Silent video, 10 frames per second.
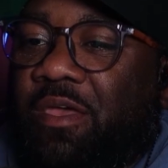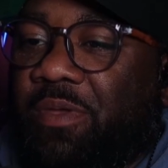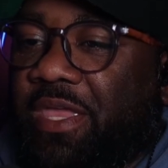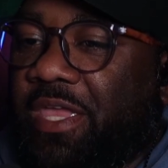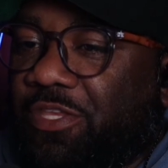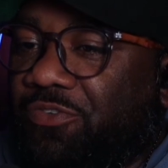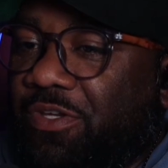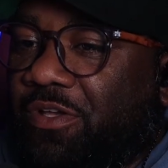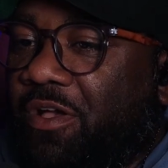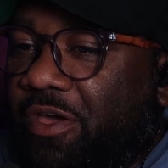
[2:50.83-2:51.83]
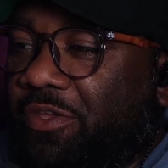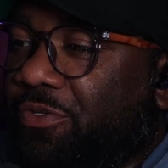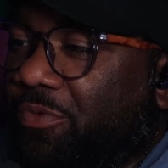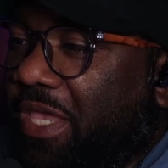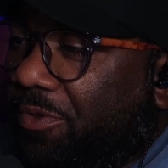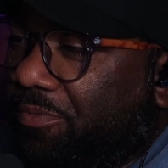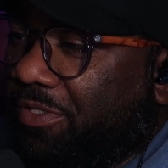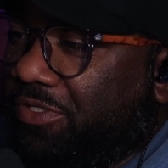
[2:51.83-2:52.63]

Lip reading: but Andraya Carter is okay with me.